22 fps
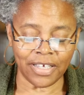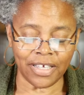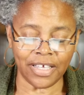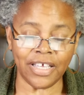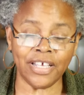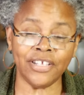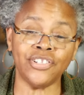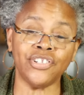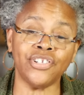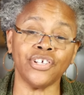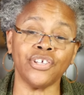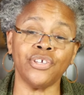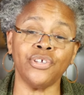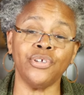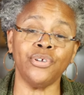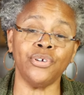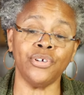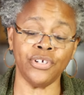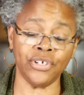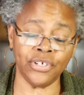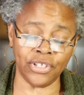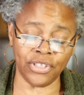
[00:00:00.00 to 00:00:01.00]
it
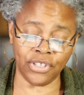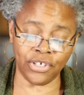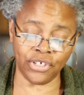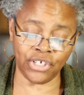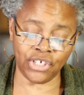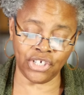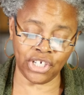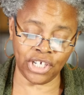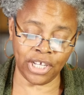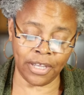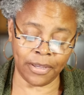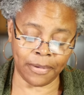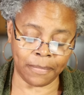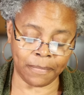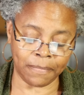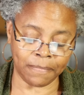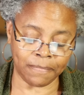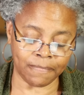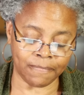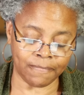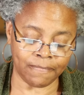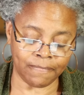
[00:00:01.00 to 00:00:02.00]
secures the ship
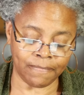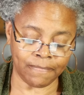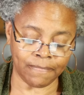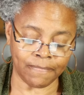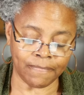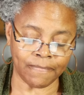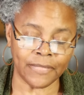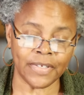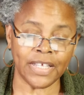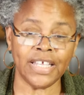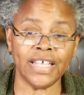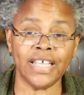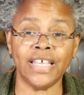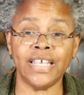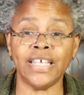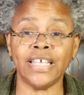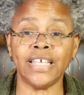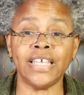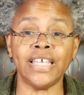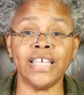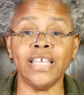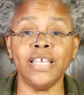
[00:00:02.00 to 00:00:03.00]
and
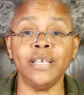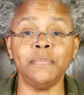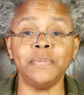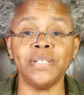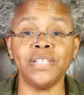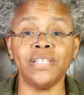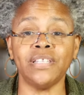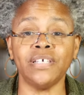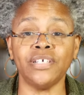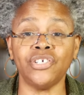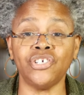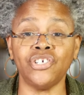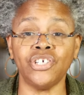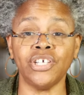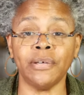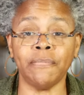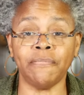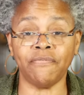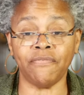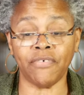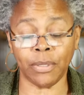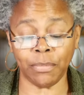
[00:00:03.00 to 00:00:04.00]
it keeps the
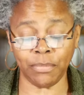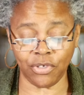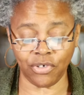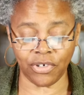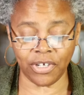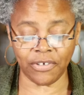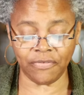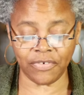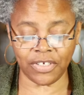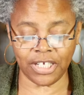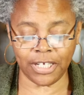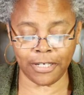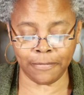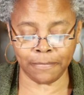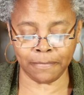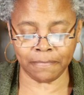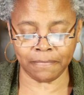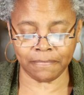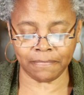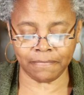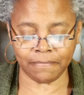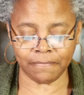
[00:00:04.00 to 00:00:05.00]
ship from drifting.
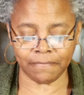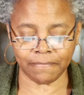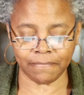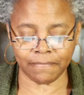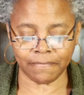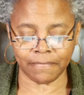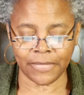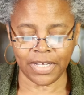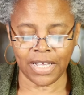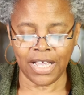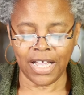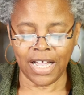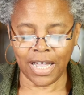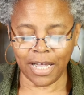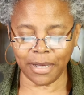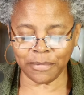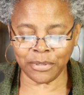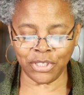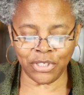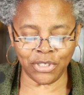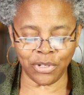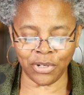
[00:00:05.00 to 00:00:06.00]

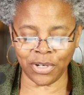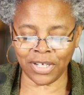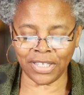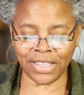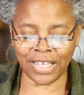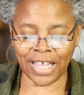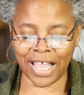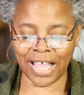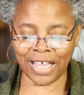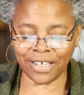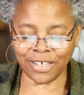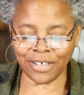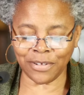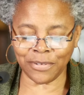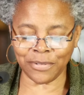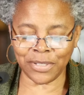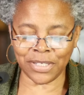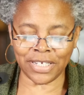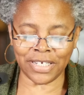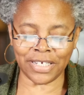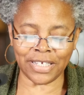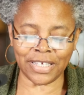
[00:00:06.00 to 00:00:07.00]
I'm sure a lot
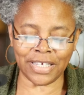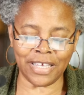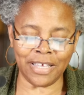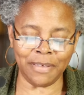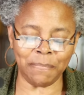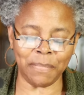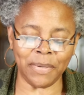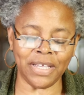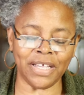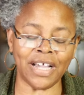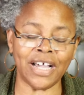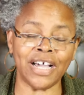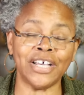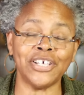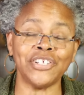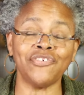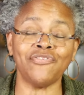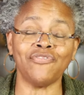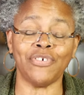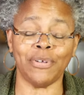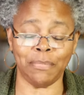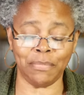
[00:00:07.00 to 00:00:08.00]
goes into keeping
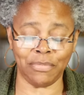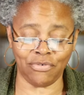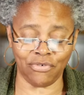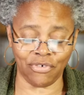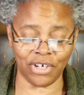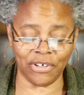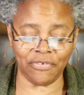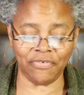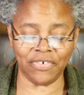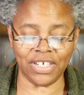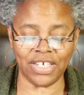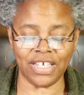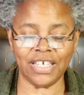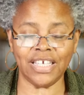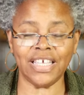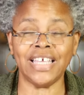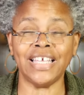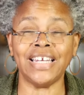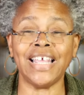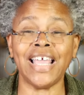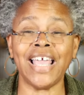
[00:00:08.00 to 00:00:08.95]
us from drifting and